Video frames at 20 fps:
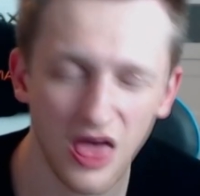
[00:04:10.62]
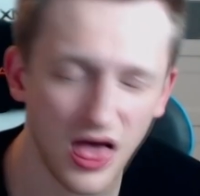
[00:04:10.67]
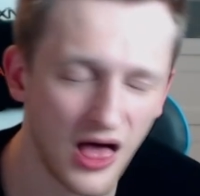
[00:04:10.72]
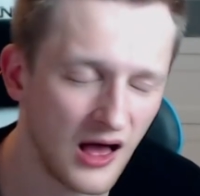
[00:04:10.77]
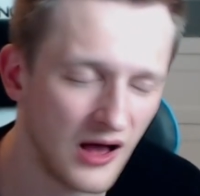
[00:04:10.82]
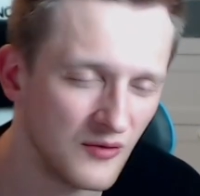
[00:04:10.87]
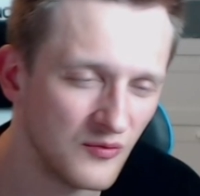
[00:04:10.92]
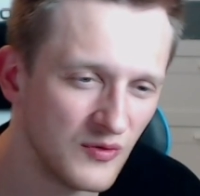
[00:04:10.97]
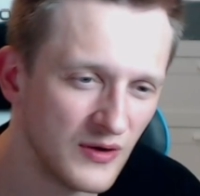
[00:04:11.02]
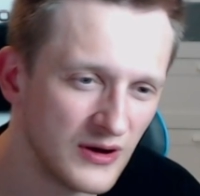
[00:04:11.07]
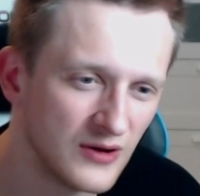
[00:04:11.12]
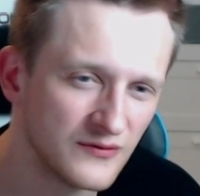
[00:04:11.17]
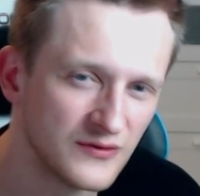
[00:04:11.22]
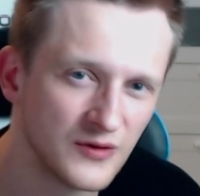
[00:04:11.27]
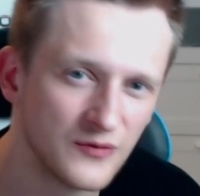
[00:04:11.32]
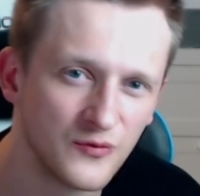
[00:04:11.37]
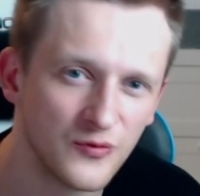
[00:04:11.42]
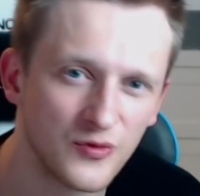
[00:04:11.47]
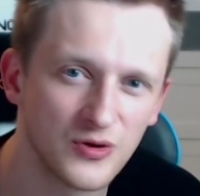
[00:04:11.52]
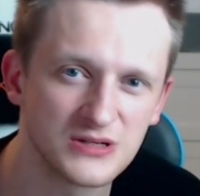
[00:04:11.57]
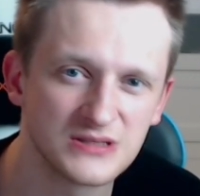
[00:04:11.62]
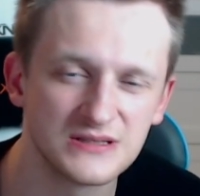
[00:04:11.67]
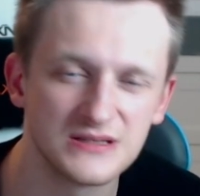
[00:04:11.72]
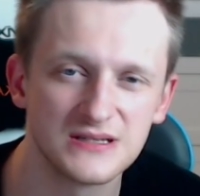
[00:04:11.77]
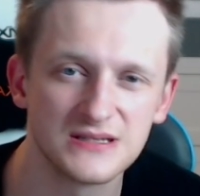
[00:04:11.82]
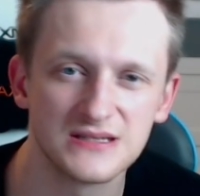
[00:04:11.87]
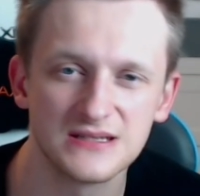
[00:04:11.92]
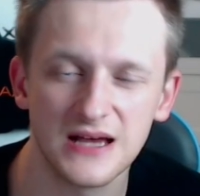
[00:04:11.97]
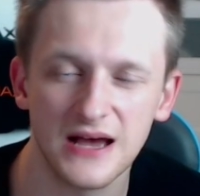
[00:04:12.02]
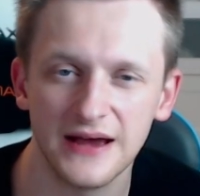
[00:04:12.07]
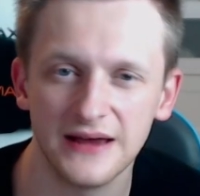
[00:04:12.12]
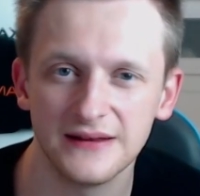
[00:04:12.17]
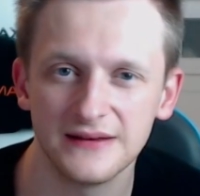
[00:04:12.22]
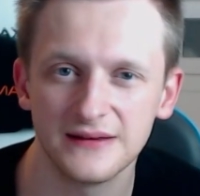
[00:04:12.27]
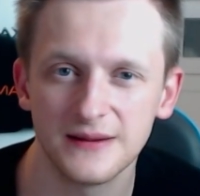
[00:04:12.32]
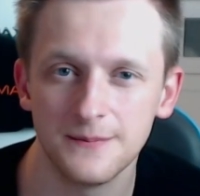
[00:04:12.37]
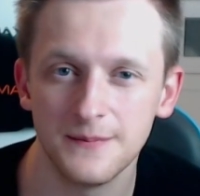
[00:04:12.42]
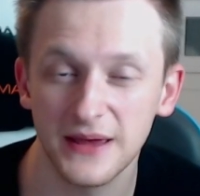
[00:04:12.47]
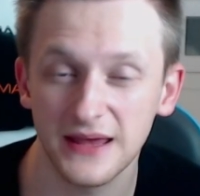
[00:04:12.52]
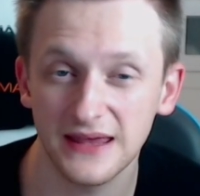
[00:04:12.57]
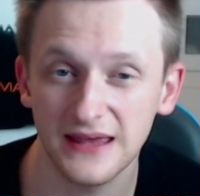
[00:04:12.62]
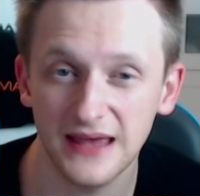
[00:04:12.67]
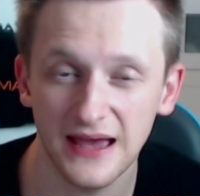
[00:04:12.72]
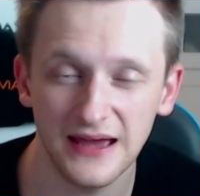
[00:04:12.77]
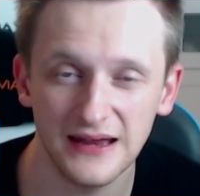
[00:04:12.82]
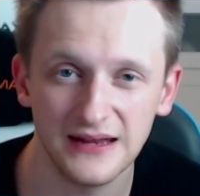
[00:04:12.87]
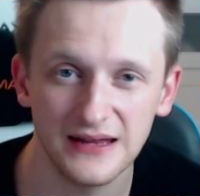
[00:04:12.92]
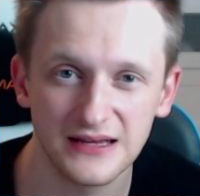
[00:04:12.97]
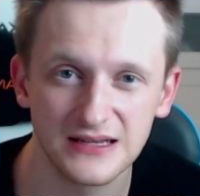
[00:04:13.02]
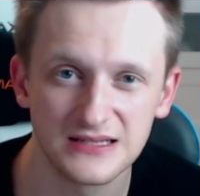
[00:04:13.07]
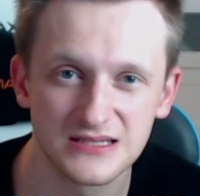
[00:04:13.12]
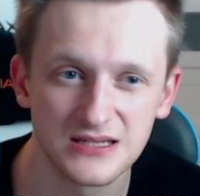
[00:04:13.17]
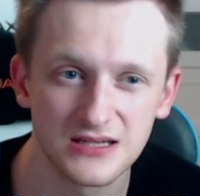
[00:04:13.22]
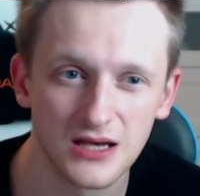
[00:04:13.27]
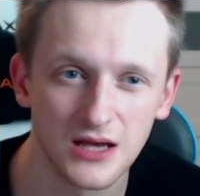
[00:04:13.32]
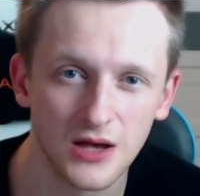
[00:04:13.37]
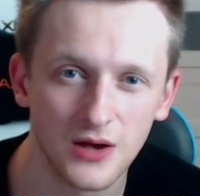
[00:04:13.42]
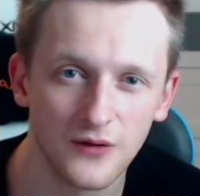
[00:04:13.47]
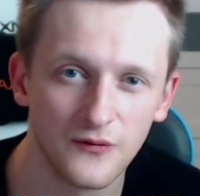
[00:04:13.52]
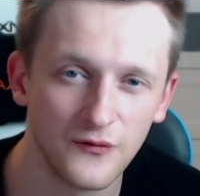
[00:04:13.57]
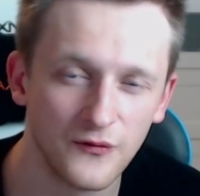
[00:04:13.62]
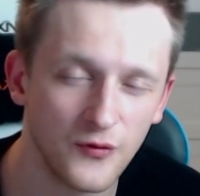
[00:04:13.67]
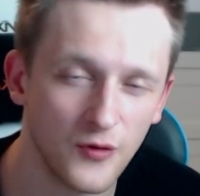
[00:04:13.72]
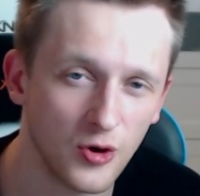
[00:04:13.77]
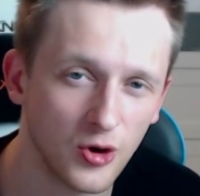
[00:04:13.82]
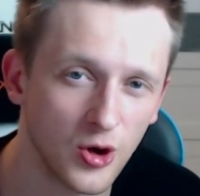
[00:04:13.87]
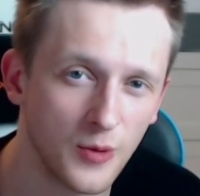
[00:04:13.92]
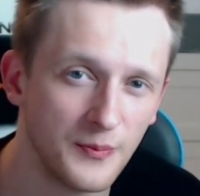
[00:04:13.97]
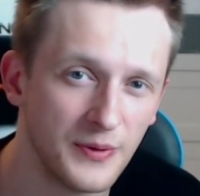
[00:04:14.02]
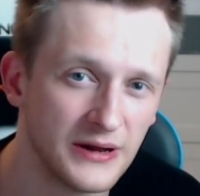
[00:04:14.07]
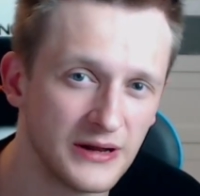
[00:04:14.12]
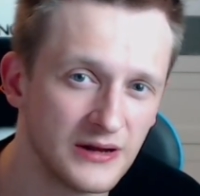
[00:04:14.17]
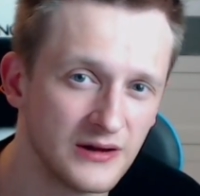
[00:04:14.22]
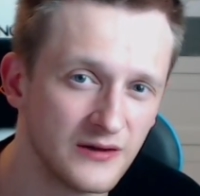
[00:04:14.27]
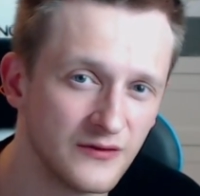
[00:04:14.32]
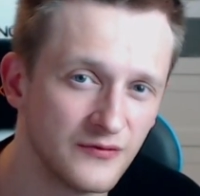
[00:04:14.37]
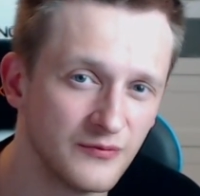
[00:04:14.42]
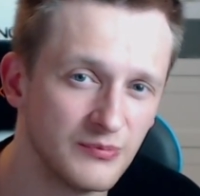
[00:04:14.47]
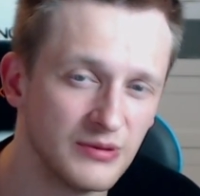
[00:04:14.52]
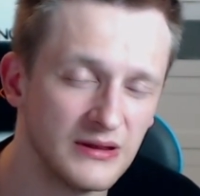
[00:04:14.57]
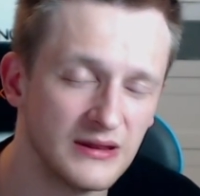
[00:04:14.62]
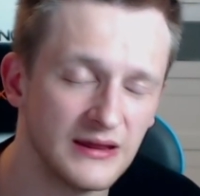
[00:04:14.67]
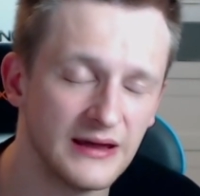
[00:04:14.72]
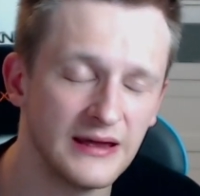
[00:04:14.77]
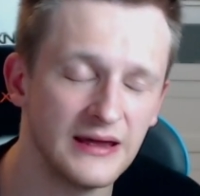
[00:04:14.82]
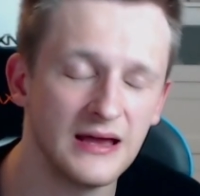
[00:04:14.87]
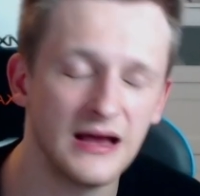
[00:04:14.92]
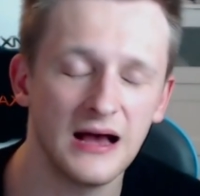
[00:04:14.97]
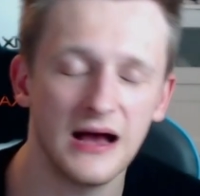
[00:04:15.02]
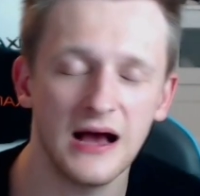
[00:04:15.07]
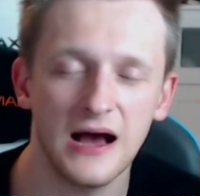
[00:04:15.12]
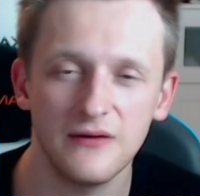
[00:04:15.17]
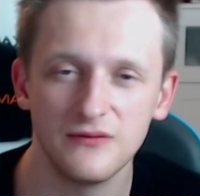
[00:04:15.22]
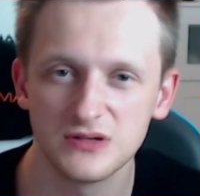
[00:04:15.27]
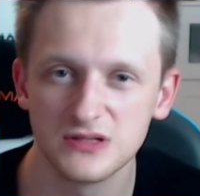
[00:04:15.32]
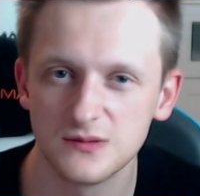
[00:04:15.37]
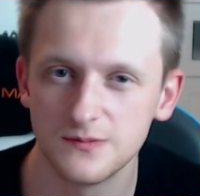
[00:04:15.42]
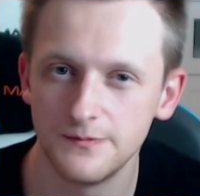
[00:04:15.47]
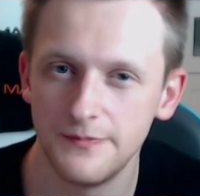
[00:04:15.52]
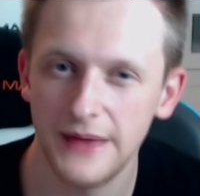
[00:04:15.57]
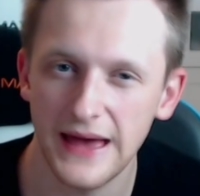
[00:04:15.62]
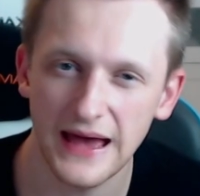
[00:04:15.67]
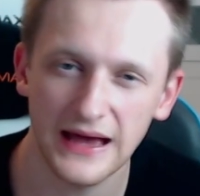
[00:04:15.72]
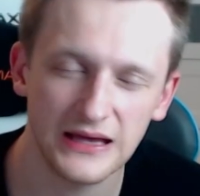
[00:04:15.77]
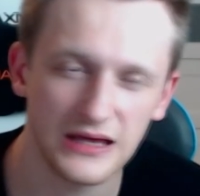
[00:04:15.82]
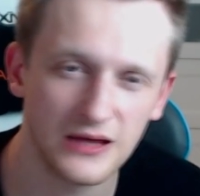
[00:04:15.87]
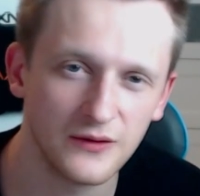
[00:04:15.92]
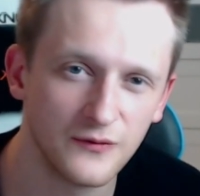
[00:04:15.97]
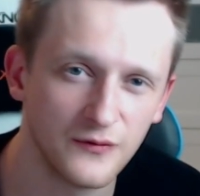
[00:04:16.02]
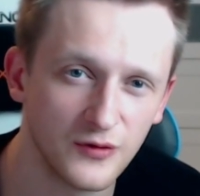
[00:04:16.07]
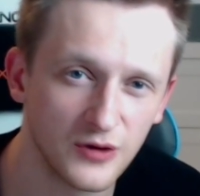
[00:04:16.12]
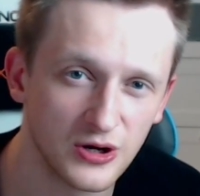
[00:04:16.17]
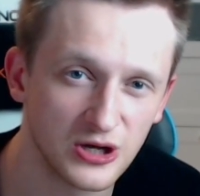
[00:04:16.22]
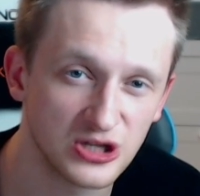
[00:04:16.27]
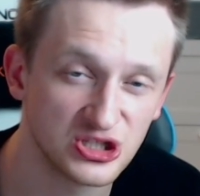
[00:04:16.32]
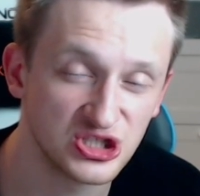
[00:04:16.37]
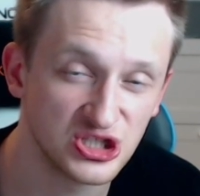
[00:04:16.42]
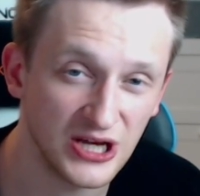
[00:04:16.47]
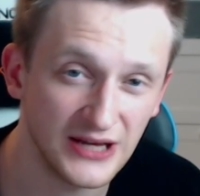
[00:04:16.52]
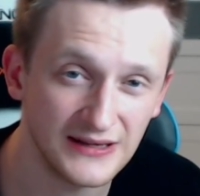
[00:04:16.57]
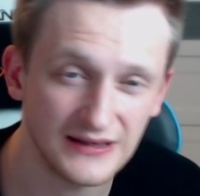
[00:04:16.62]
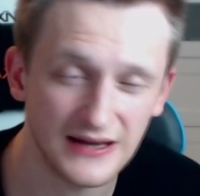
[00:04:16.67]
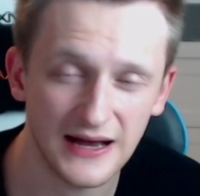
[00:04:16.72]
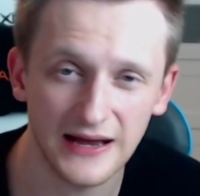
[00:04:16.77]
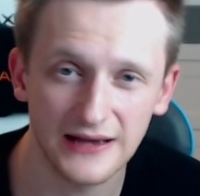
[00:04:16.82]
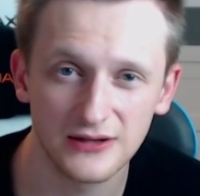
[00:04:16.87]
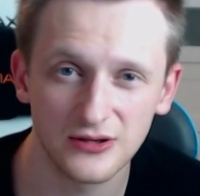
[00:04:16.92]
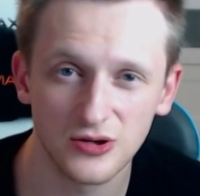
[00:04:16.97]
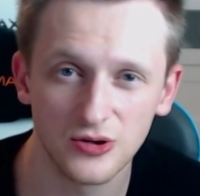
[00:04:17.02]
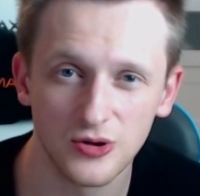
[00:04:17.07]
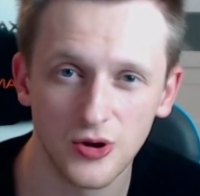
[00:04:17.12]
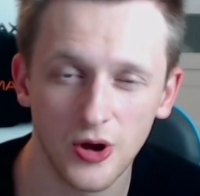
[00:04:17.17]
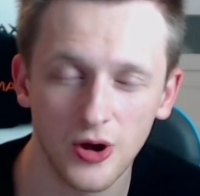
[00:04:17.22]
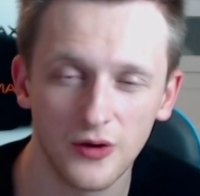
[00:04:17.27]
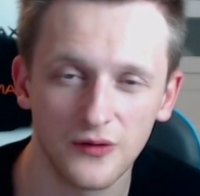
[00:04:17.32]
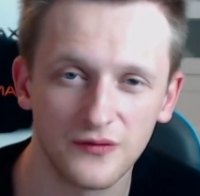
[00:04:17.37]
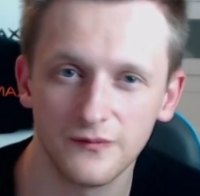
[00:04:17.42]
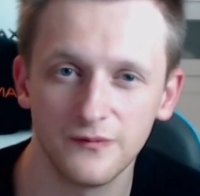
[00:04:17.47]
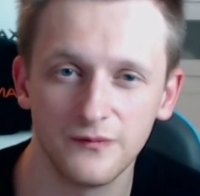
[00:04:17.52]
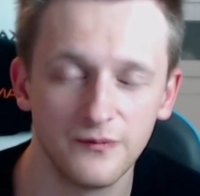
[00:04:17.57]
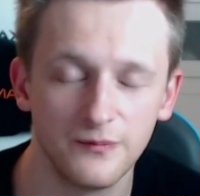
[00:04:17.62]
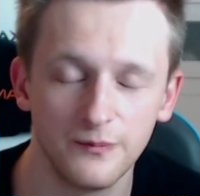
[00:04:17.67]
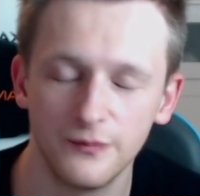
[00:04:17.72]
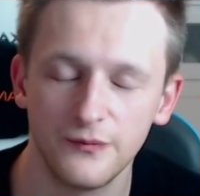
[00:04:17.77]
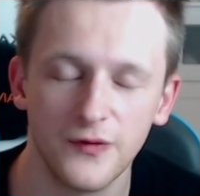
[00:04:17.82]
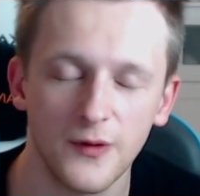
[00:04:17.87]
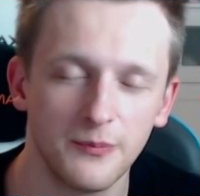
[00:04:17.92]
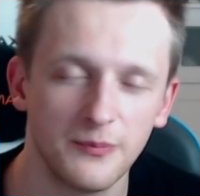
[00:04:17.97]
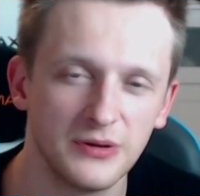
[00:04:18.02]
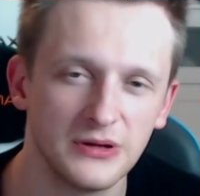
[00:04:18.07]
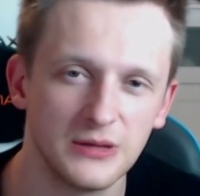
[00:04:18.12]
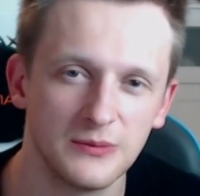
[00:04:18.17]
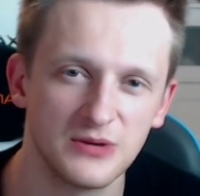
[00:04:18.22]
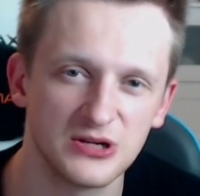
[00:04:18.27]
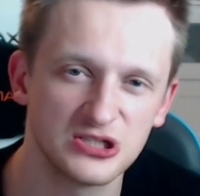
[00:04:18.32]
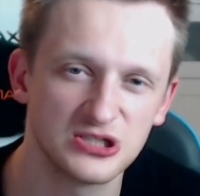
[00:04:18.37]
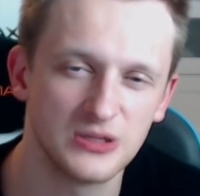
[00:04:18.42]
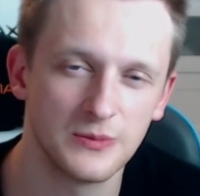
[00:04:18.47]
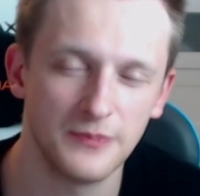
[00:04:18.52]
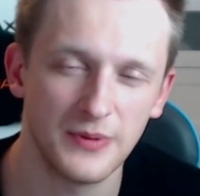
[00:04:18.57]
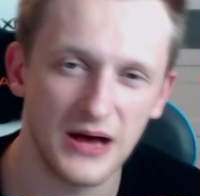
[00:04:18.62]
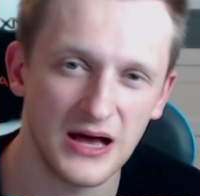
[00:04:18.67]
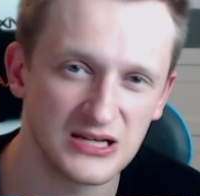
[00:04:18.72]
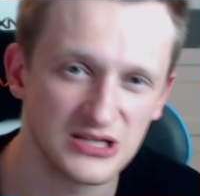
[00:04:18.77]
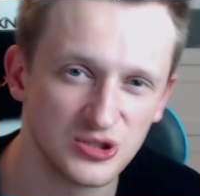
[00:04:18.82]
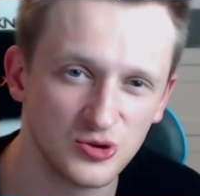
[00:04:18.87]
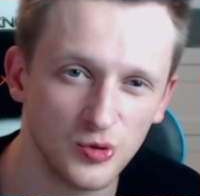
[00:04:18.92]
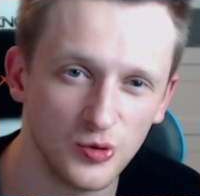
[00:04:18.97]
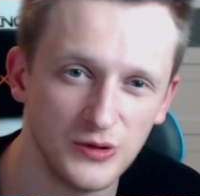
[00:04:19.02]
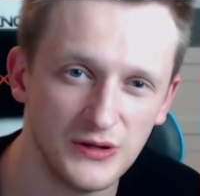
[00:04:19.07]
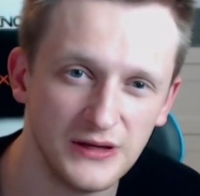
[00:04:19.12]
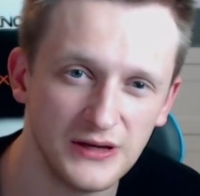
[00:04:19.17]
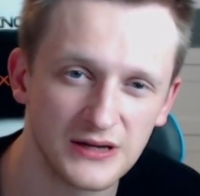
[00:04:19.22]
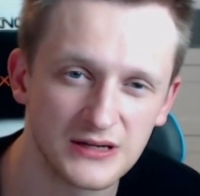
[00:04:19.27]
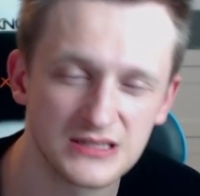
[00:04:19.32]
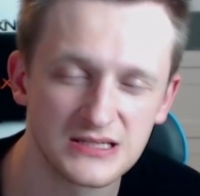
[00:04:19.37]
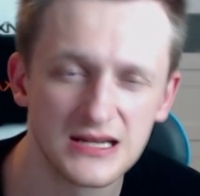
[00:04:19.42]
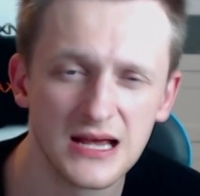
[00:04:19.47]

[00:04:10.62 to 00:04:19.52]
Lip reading: one of the worst designed mechanics for competitive play. I was begging for a Jade Idol nerf for pretty much the past 2 years.